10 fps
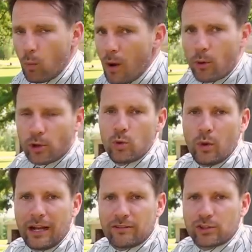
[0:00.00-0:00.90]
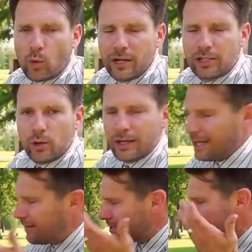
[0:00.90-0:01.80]
What more do you want out of a 22?
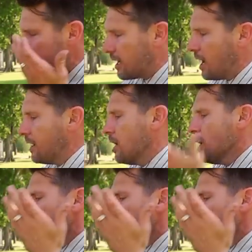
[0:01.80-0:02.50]
Again, this is a gun